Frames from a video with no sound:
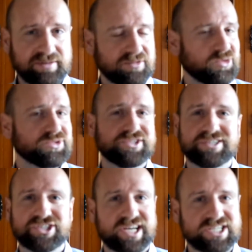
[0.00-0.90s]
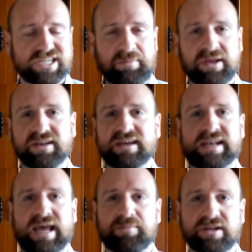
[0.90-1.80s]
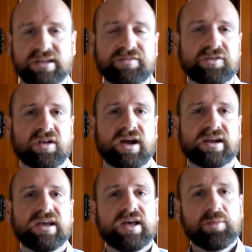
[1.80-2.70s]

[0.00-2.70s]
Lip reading: Of course, you can change it, amend it, adapt it if you like,